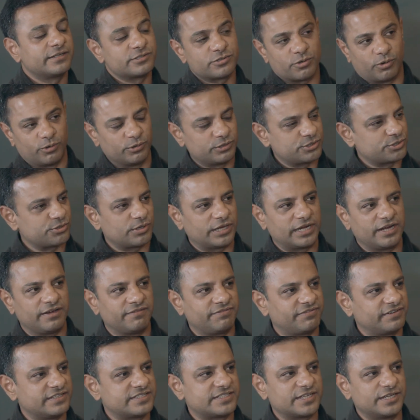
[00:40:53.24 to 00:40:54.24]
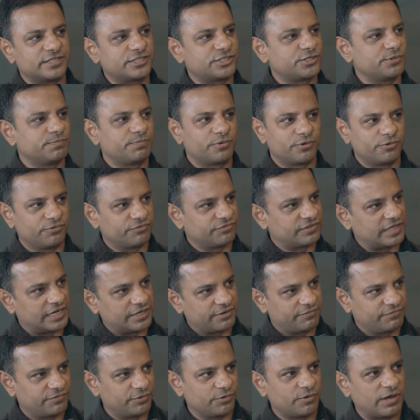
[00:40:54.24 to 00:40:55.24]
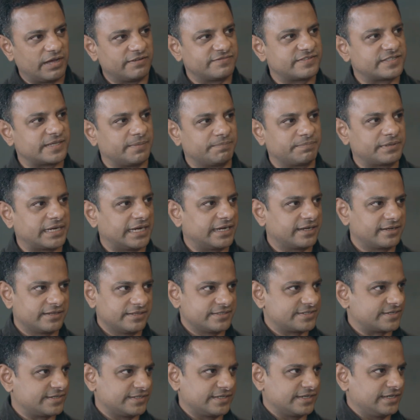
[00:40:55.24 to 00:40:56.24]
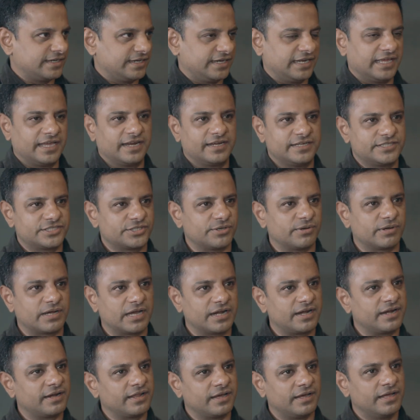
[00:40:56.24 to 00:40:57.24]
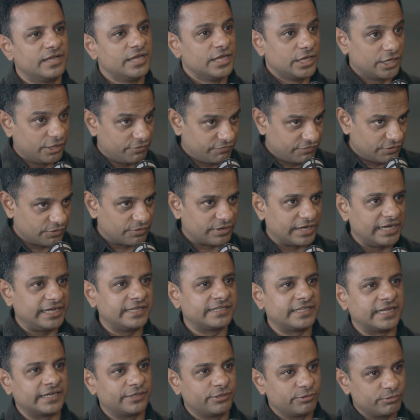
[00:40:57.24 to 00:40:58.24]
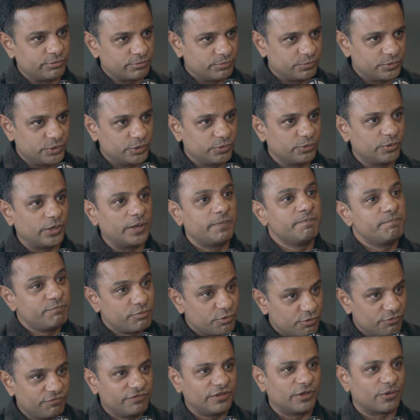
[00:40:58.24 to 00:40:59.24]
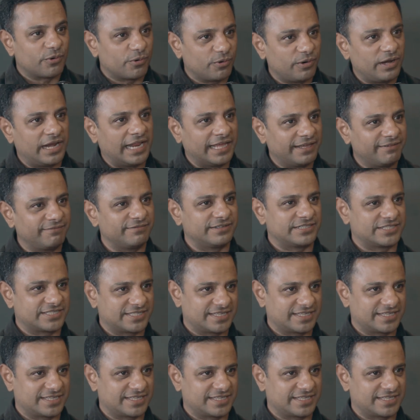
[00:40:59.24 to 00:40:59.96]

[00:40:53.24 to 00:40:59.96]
is also enough research to prove that if you have subtitles written in English or Kannada, if you read that, you improve your own language